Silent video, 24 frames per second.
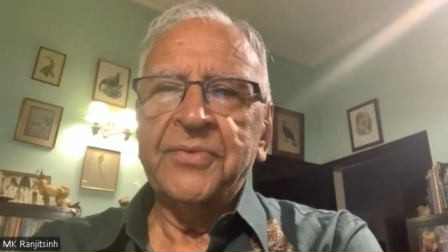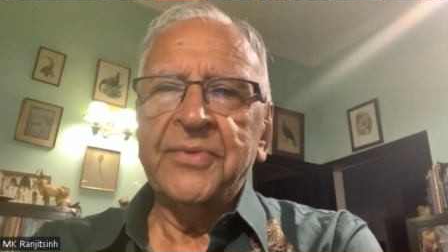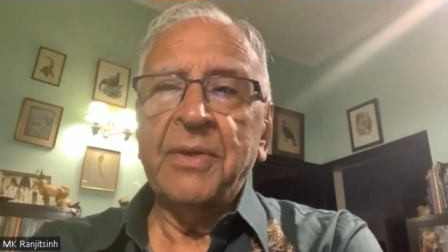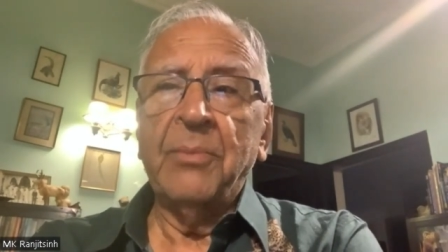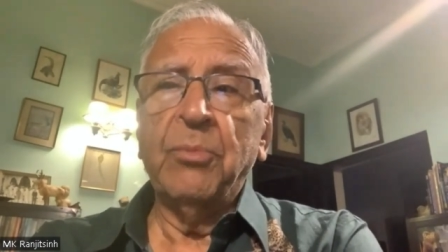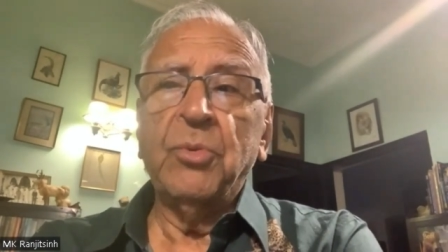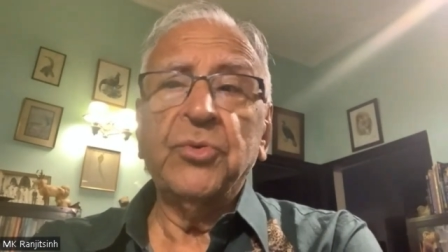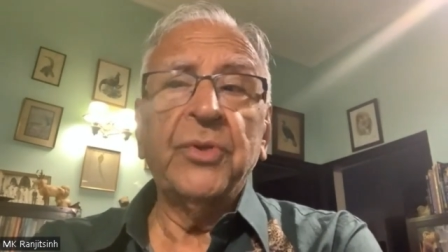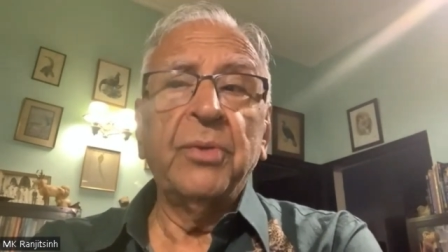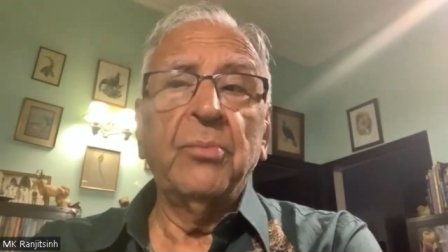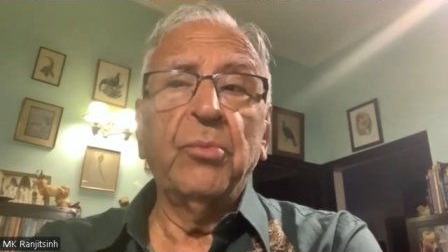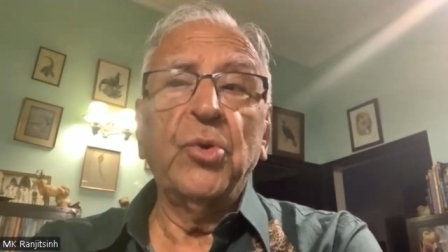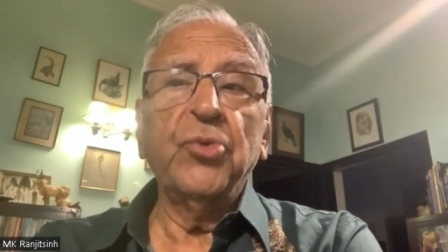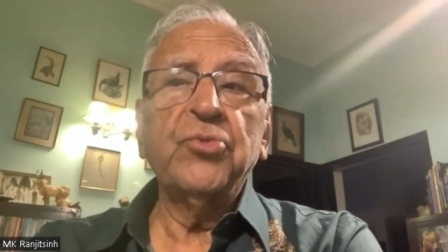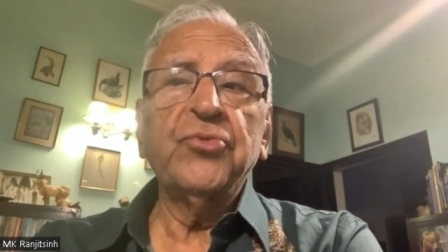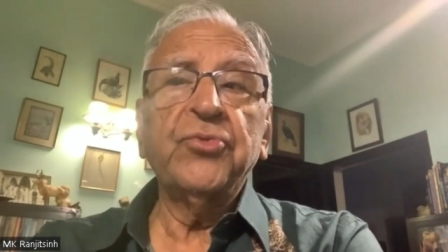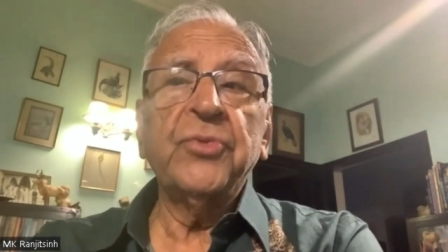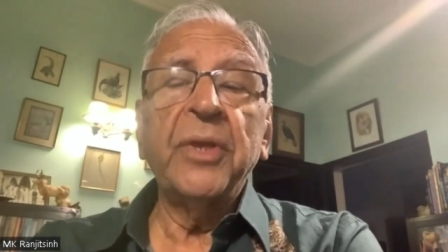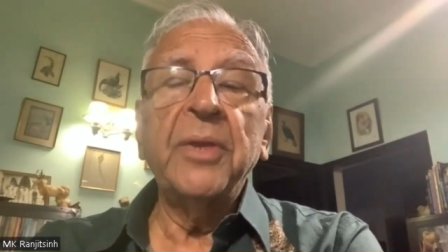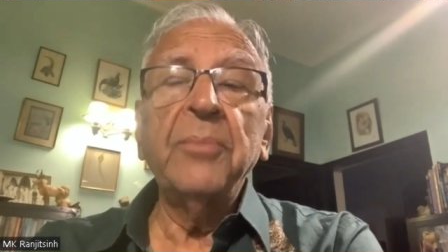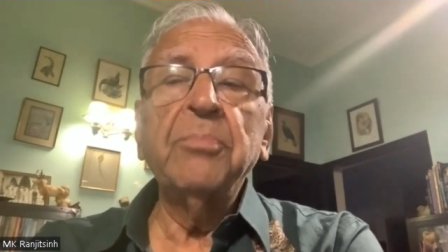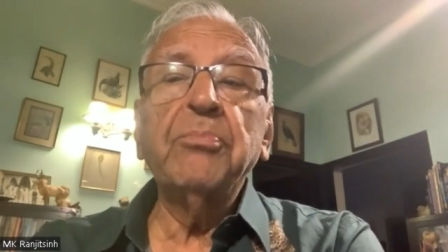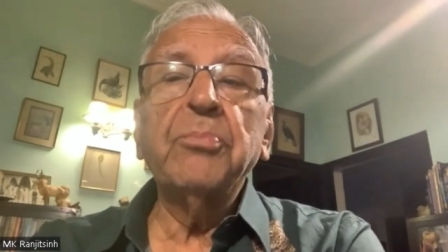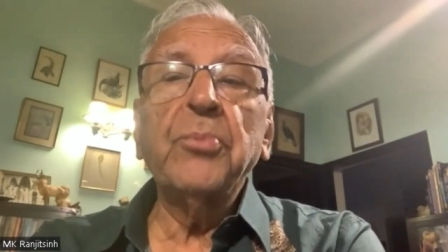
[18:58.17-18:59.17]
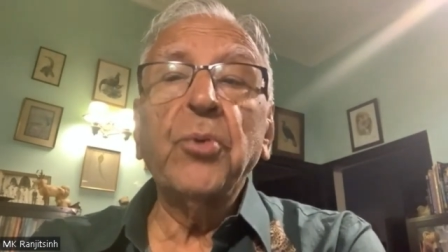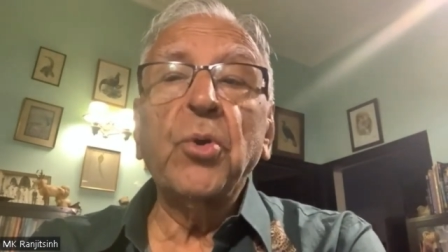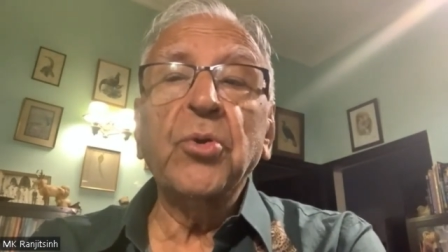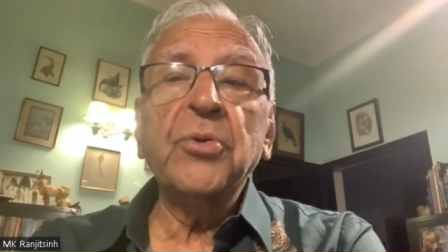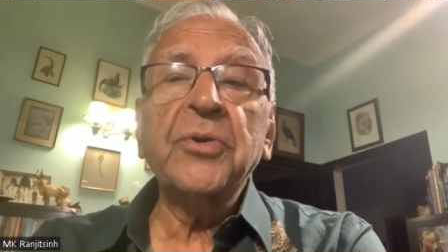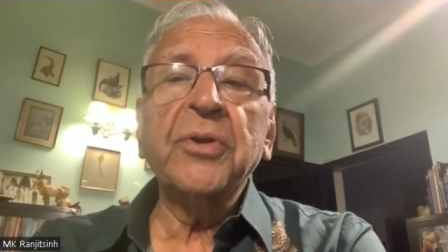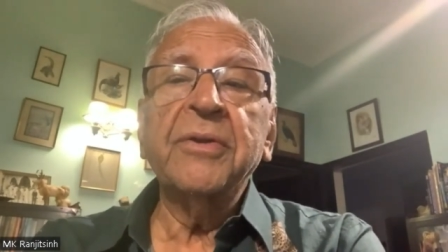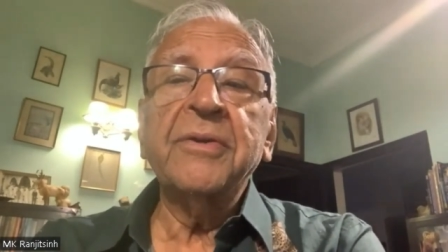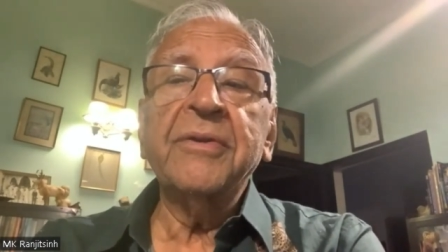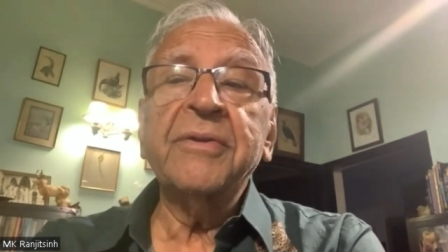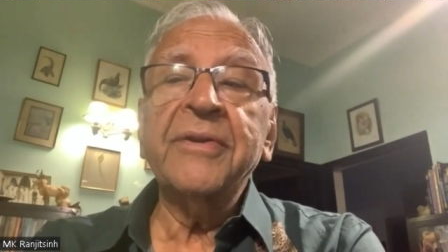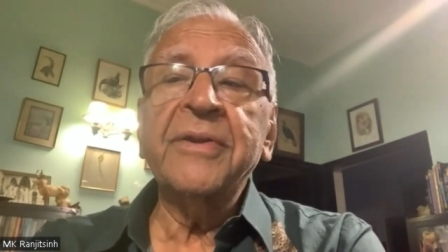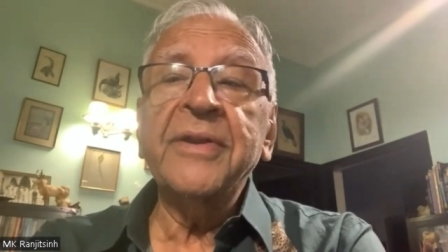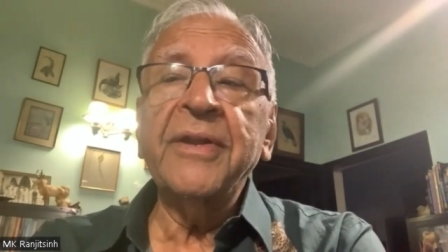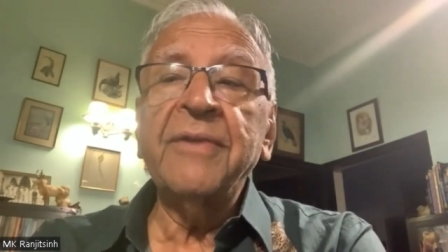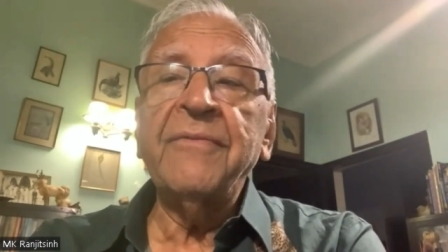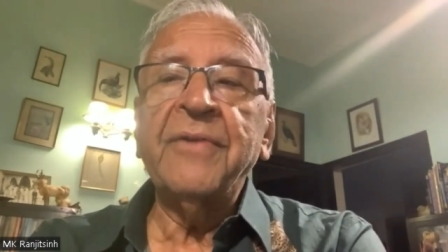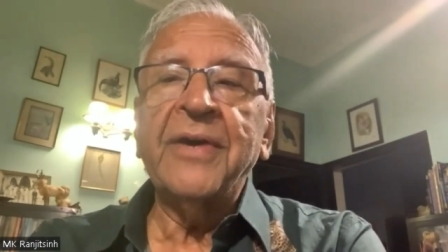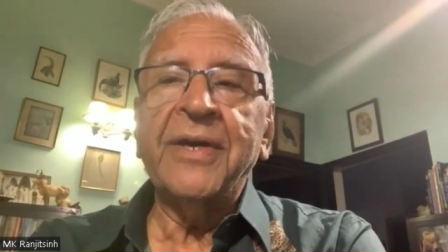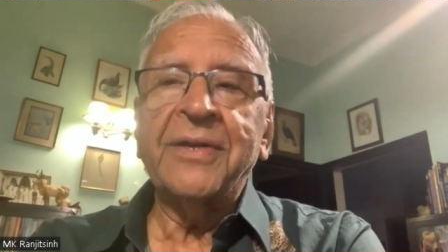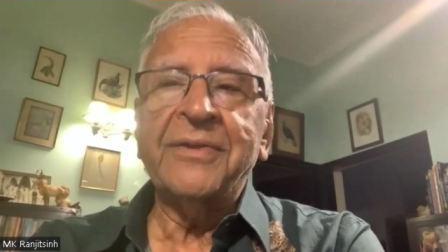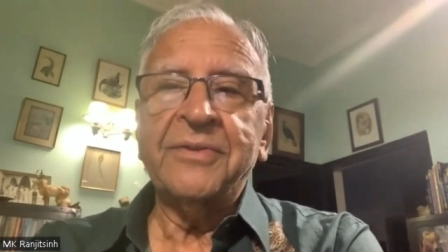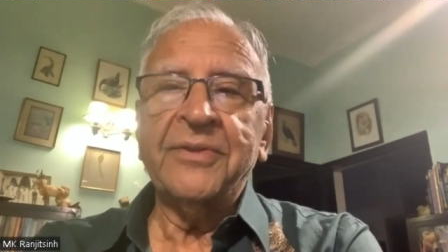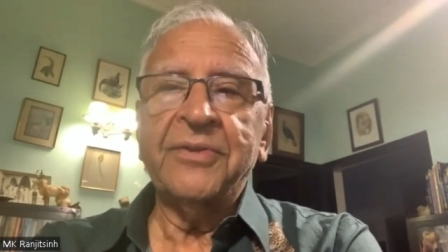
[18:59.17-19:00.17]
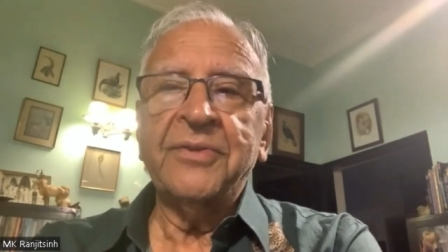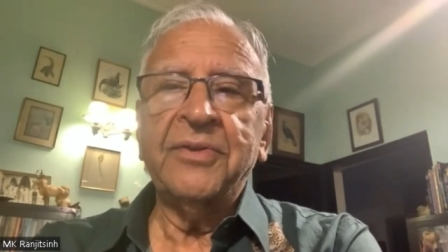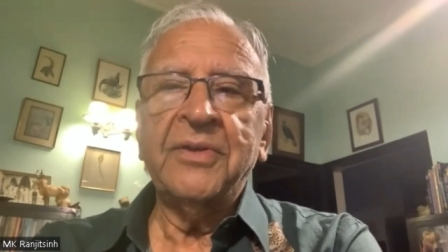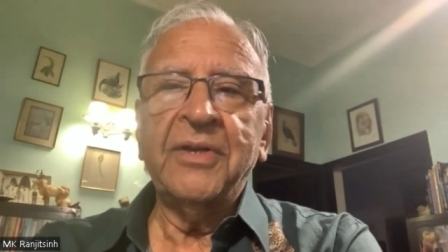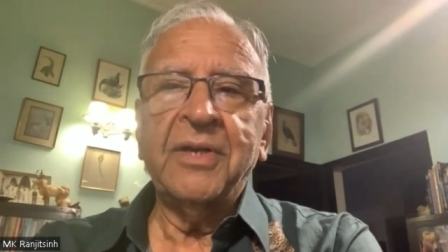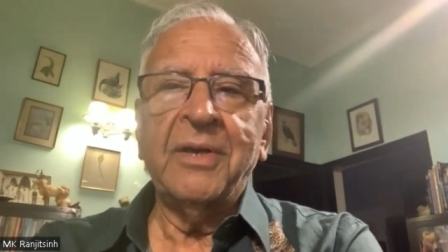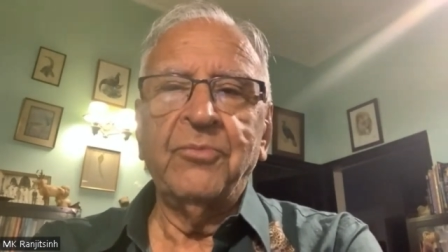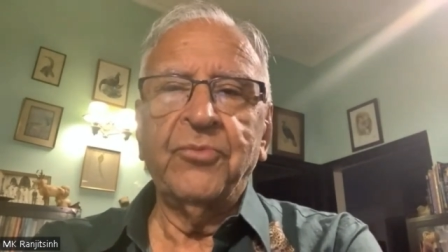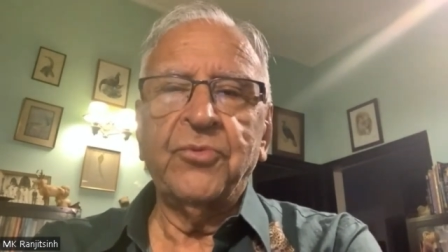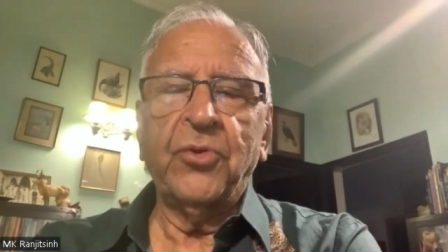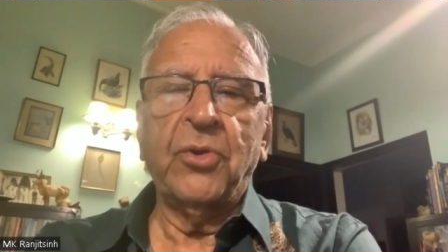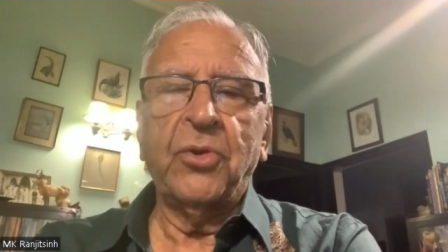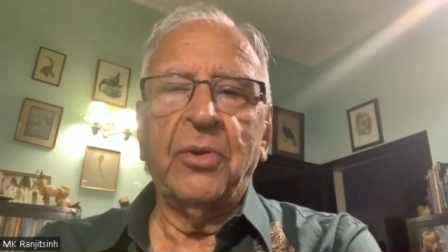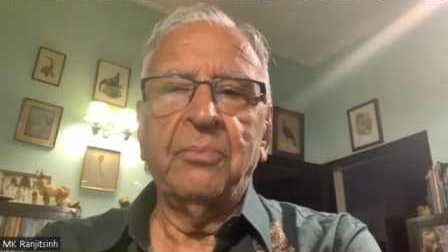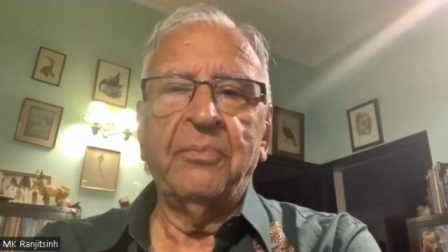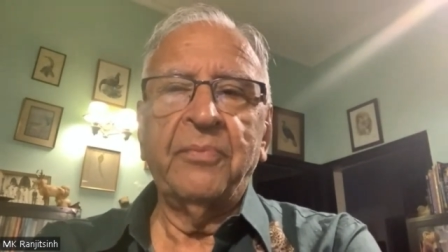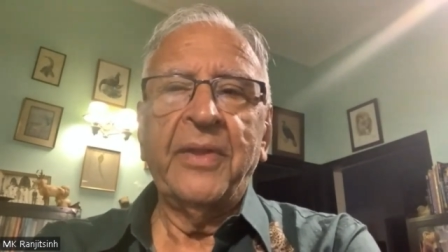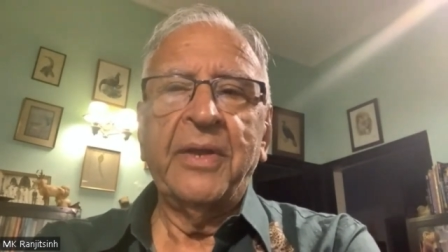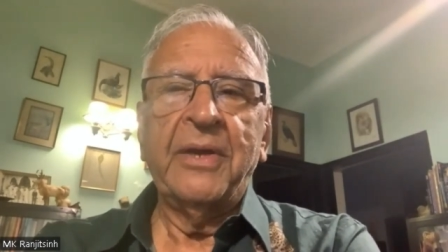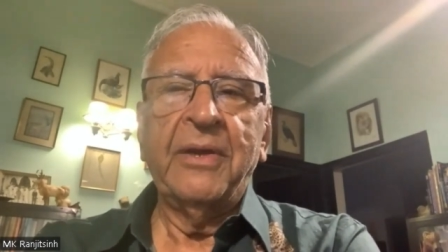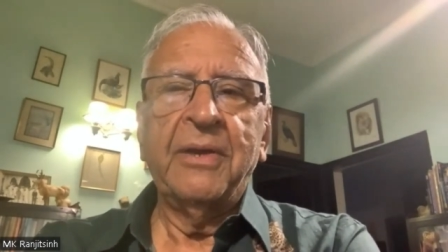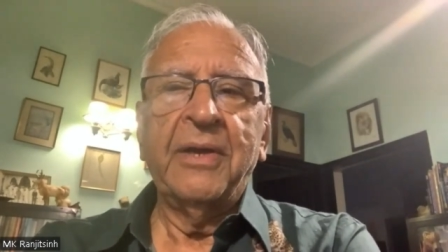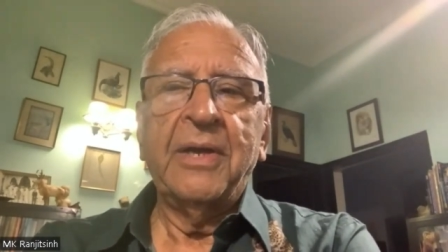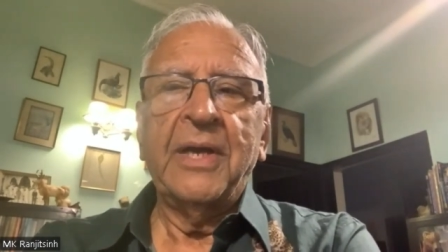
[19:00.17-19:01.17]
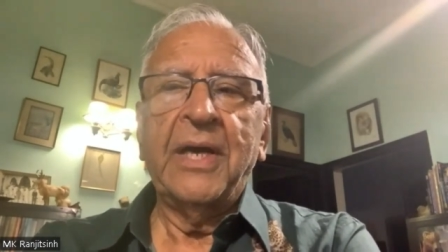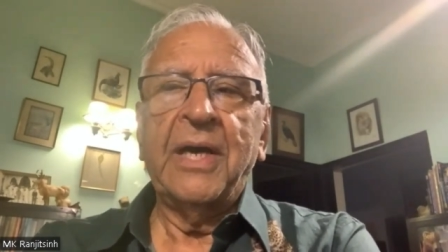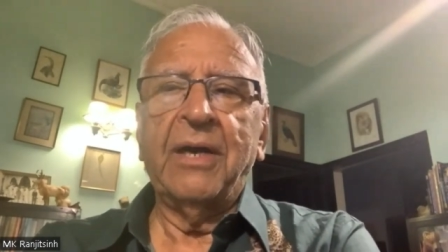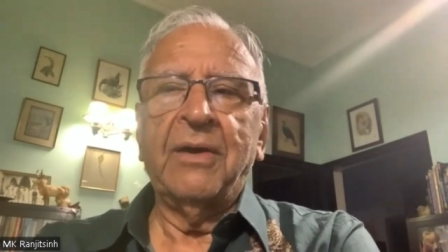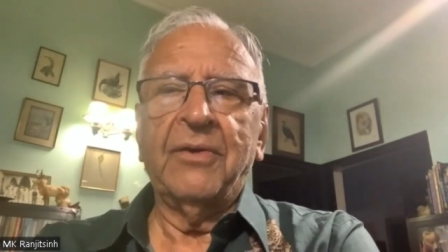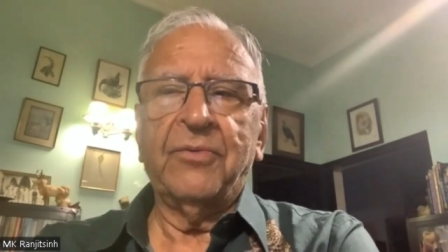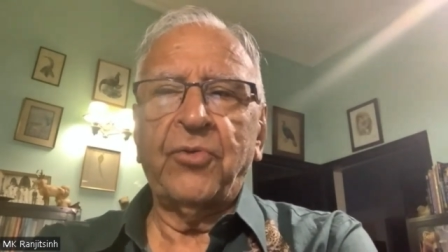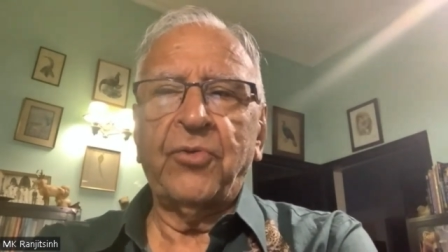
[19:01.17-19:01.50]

some of the most important rivers come from our uh,